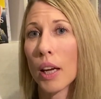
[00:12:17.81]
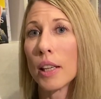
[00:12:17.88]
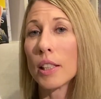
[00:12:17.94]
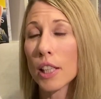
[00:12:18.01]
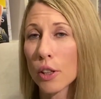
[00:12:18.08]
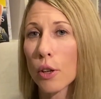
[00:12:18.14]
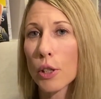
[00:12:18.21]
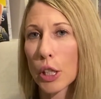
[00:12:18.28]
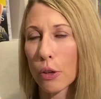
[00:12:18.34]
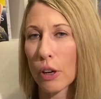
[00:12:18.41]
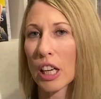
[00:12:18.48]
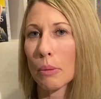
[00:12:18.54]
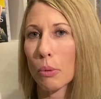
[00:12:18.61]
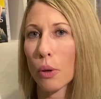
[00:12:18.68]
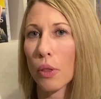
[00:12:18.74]
did those
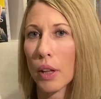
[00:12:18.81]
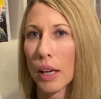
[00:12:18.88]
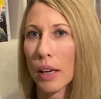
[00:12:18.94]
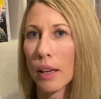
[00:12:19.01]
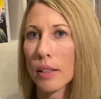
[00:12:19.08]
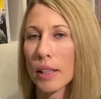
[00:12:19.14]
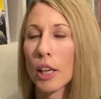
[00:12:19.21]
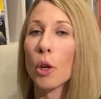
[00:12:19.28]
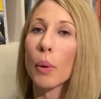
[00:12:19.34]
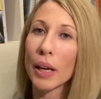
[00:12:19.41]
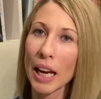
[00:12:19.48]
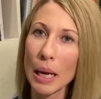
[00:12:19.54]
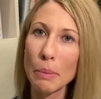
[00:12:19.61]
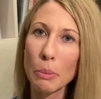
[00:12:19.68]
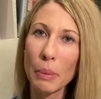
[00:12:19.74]
incredible things and who
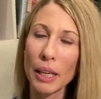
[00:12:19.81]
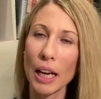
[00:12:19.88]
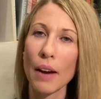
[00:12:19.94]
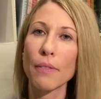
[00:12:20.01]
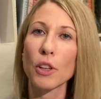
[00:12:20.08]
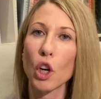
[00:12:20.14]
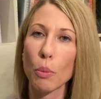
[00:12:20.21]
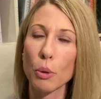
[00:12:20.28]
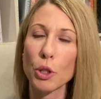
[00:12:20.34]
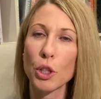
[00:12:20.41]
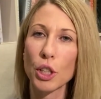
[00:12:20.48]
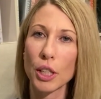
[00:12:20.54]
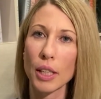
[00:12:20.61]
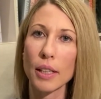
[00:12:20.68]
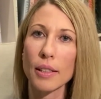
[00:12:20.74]
enabled me to have the
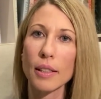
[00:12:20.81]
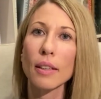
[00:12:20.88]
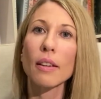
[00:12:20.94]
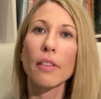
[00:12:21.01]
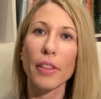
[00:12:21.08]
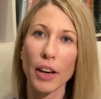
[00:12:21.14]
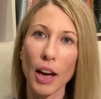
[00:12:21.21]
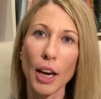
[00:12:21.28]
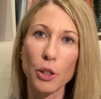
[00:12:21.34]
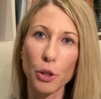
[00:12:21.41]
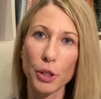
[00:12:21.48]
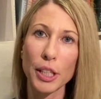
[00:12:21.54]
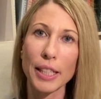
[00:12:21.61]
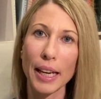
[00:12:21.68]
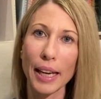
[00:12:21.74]
opportunities that I do
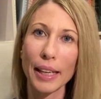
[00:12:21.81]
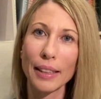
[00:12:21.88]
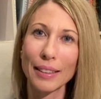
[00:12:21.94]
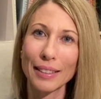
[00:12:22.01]
today.